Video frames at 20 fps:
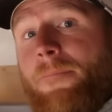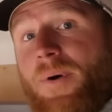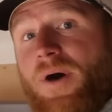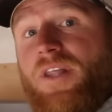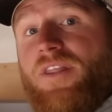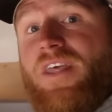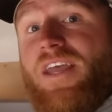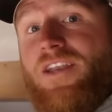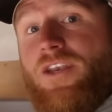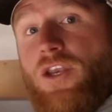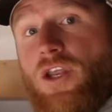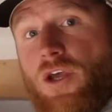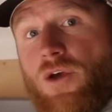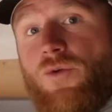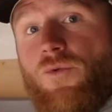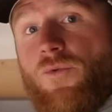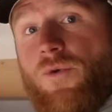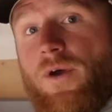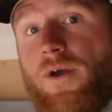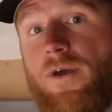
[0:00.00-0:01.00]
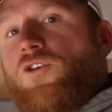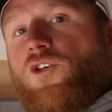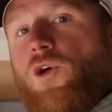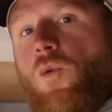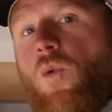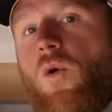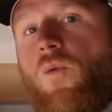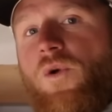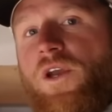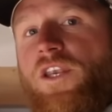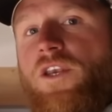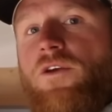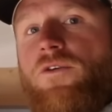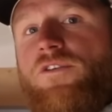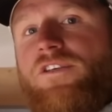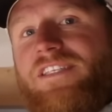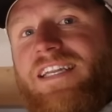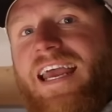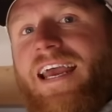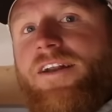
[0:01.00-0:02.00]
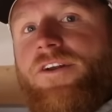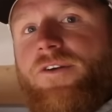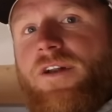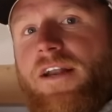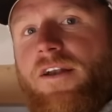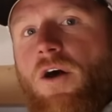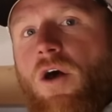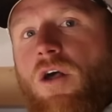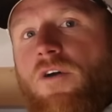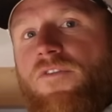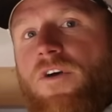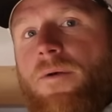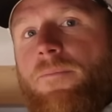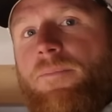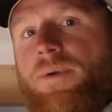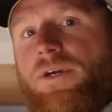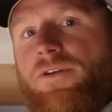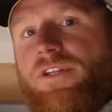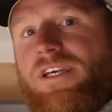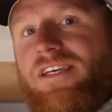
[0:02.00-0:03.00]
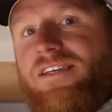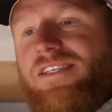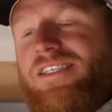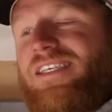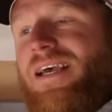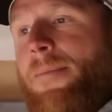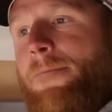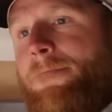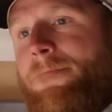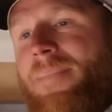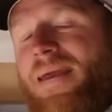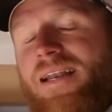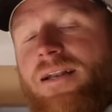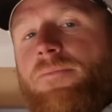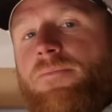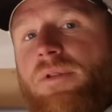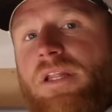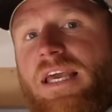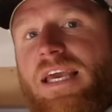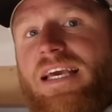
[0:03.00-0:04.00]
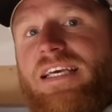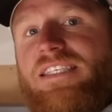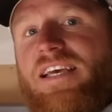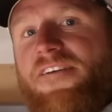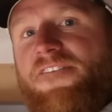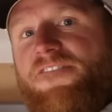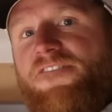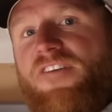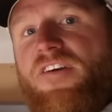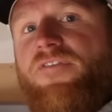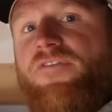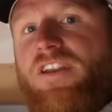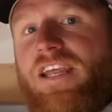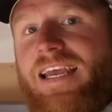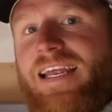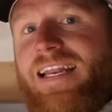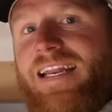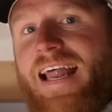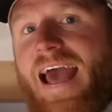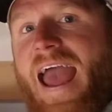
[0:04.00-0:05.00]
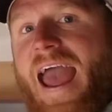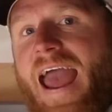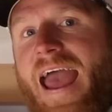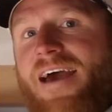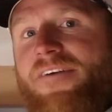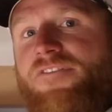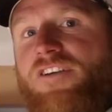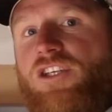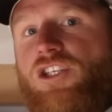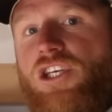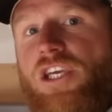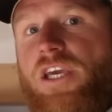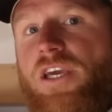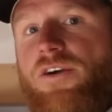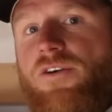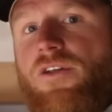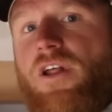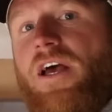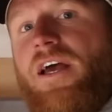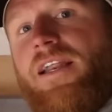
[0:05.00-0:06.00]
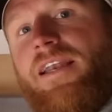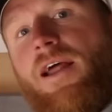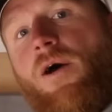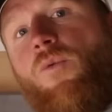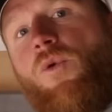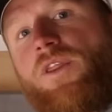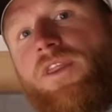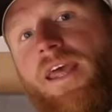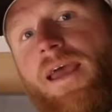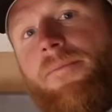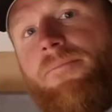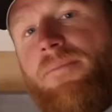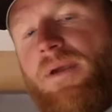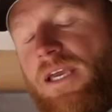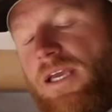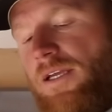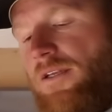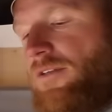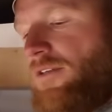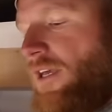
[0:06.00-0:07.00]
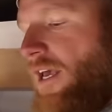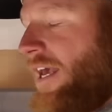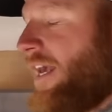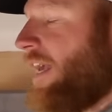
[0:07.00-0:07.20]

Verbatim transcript: but they do. So what we do standard on all of our buildings minimally is a 15.5-inch heel. Now what that means